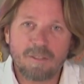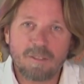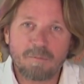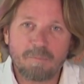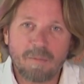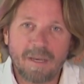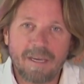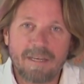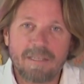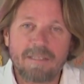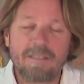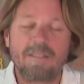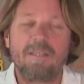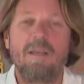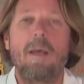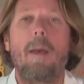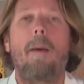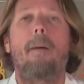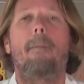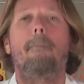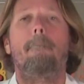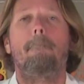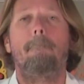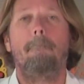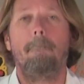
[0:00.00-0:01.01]
the space,
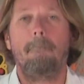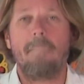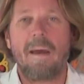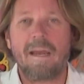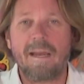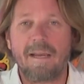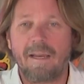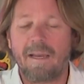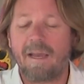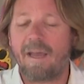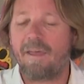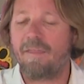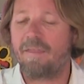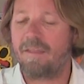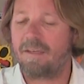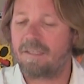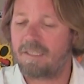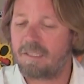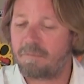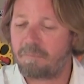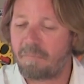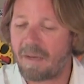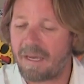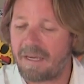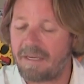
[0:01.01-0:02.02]
make
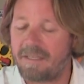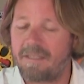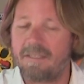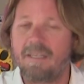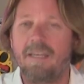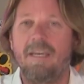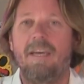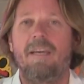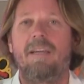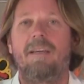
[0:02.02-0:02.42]
the space.